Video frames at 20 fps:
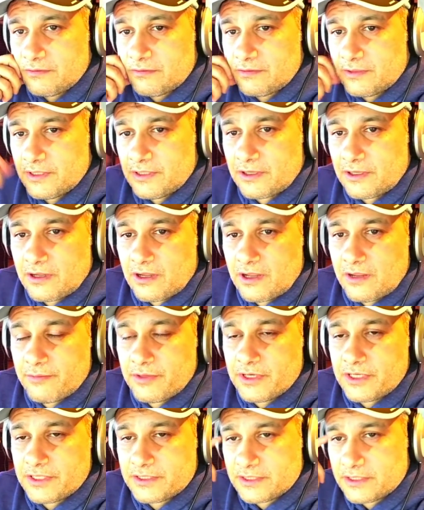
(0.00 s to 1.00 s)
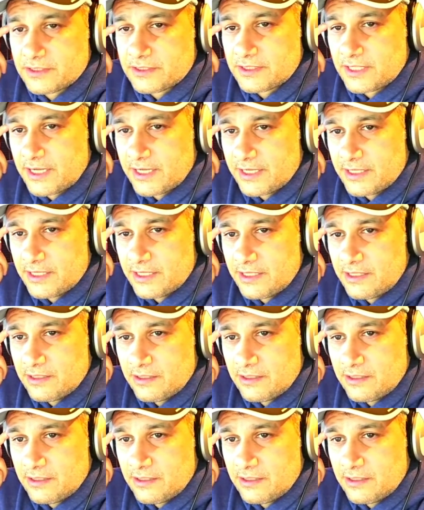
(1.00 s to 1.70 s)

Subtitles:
in a communist society,